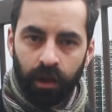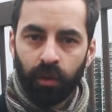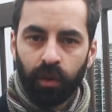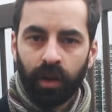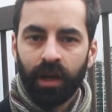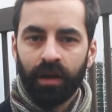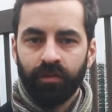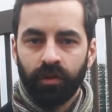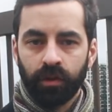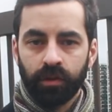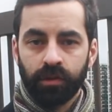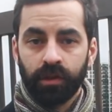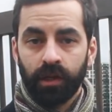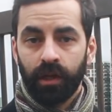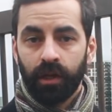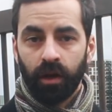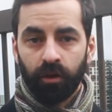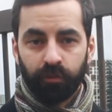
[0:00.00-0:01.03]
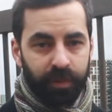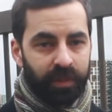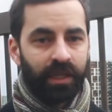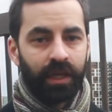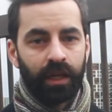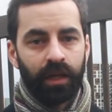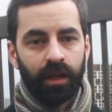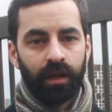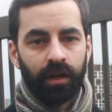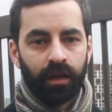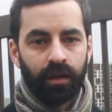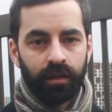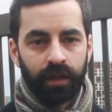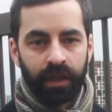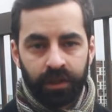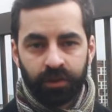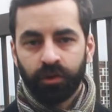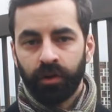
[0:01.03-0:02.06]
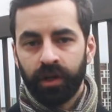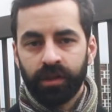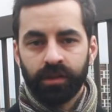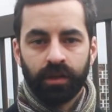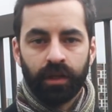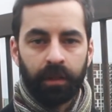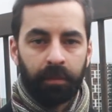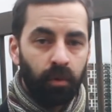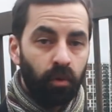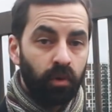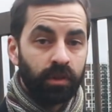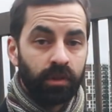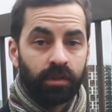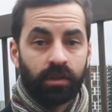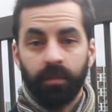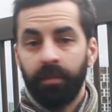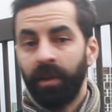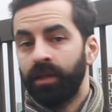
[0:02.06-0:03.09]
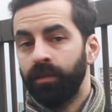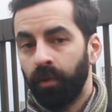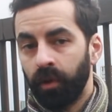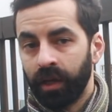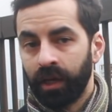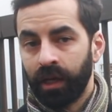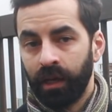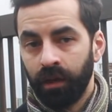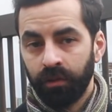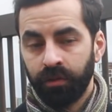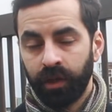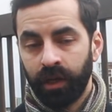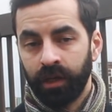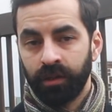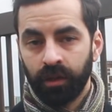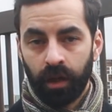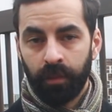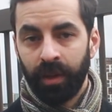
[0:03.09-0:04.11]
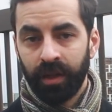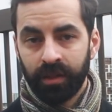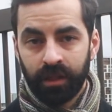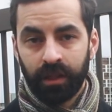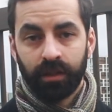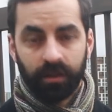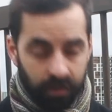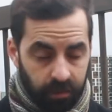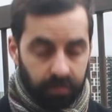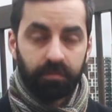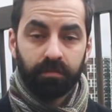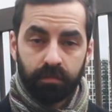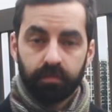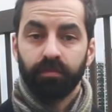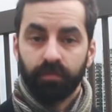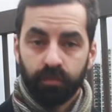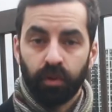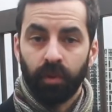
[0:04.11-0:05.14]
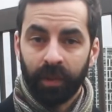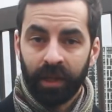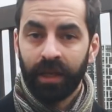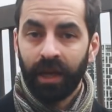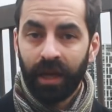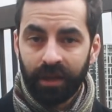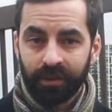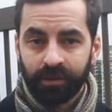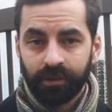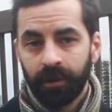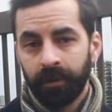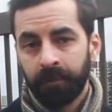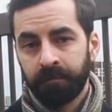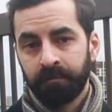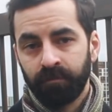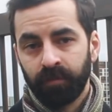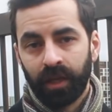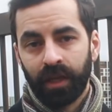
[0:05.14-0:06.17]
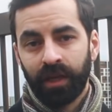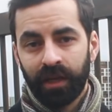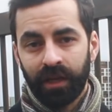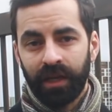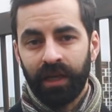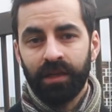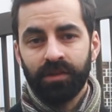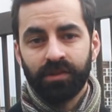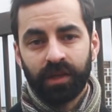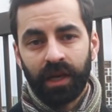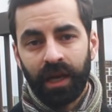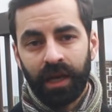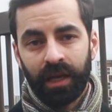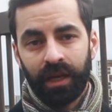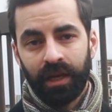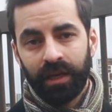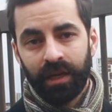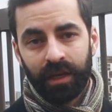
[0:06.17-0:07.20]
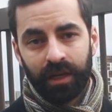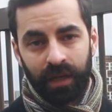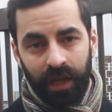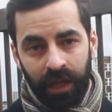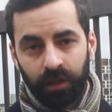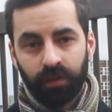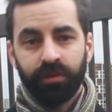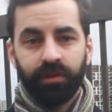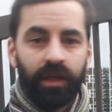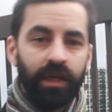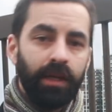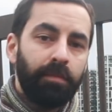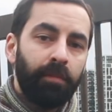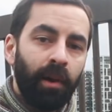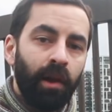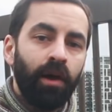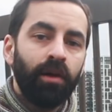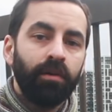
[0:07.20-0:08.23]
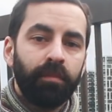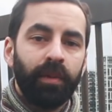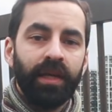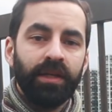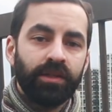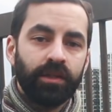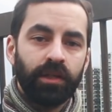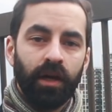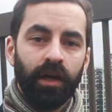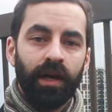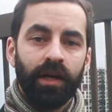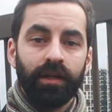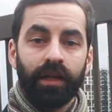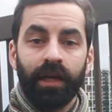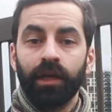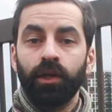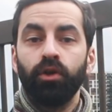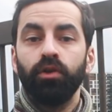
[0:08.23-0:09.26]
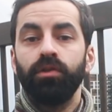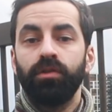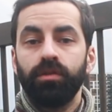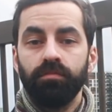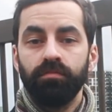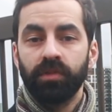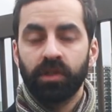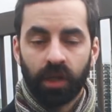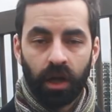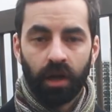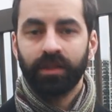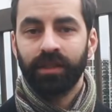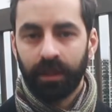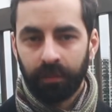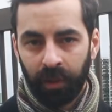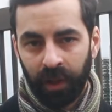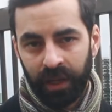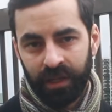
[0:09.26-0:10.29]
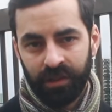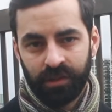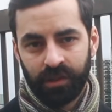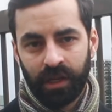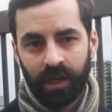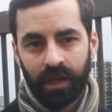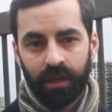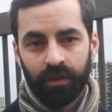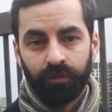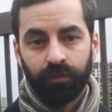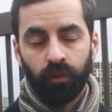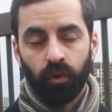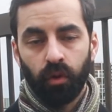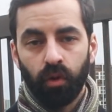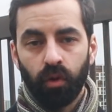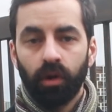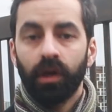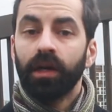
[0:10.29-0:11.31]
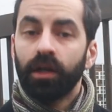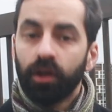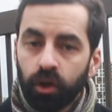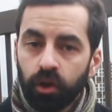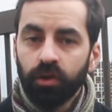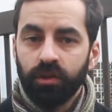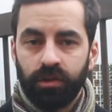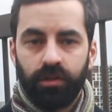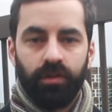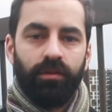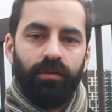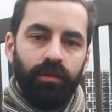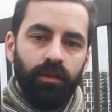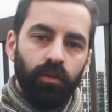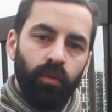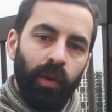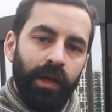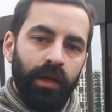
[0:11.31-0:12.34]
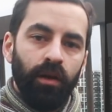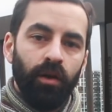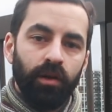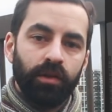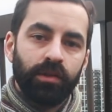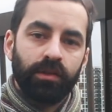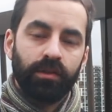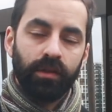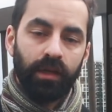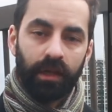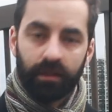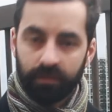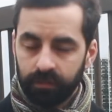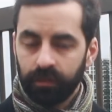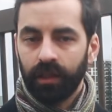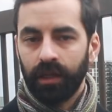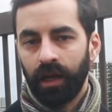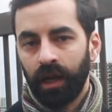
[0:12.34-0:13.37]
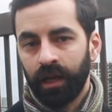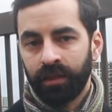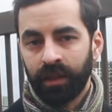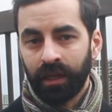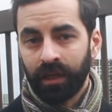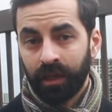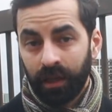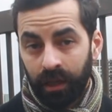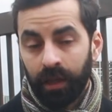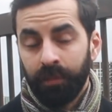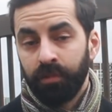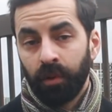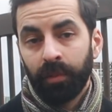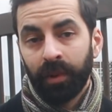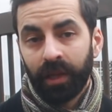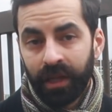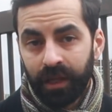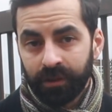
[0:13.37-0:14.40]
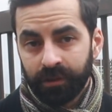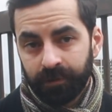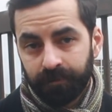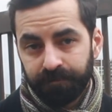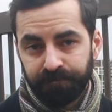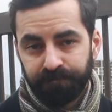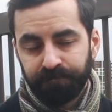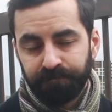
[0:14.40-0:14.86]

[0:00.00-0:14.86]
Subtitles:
lower levels of particular interest and importance to metabolic health and diabetics? Probably yes. Is a healthy plant-based diet a good starting place for good weight loss? I think it probably is.